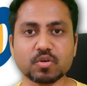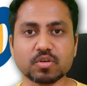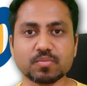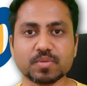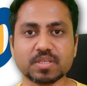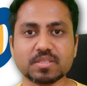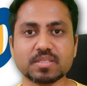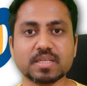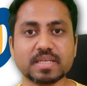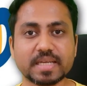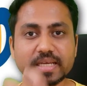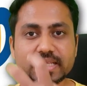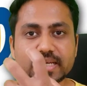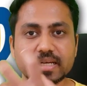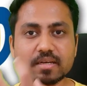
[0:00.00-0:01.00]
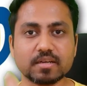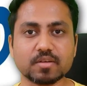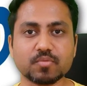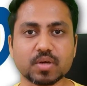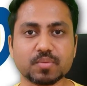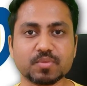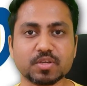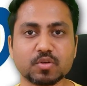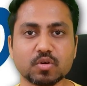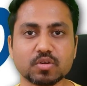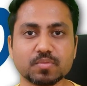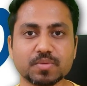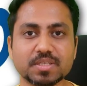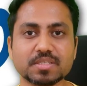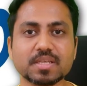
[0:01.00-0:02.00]
documents, technical requirement
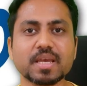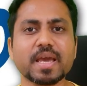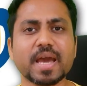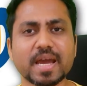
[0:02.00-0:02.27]
documents,